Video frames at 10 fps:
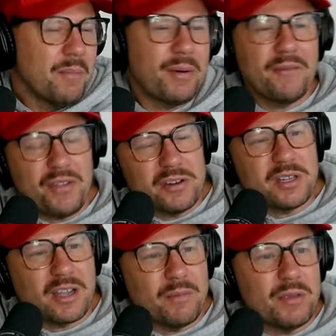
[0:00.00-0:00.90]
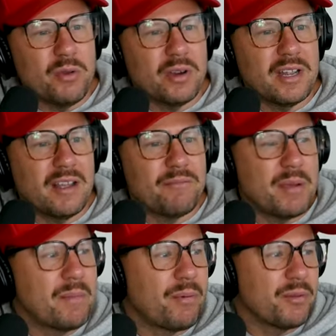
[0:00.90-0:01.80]
Yeah. But if there's a community of
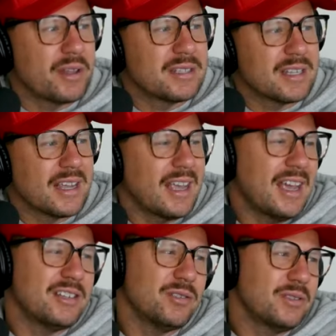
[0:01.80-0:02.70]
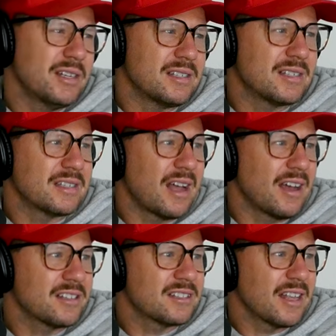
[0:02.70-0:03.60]
people that's like, hey dude, this
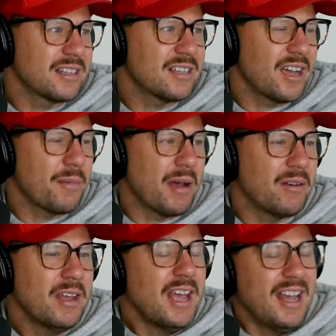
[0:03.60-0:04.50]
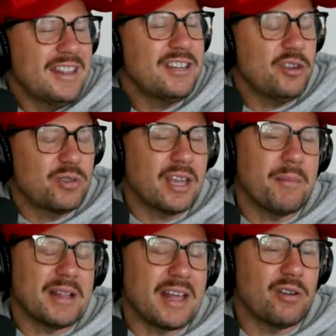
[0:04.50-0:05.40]
sucks. Like right. talk about, and then you
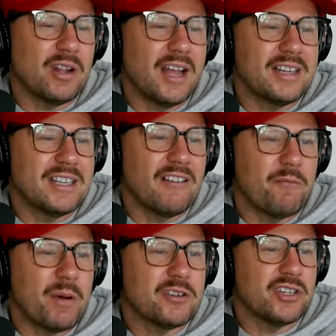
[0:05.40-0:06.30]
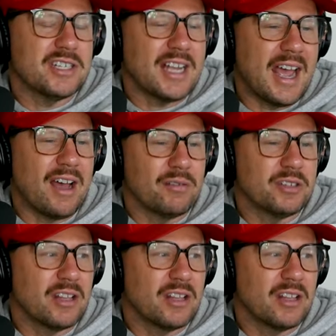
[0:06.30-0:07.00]
think about that whole idea of punching down.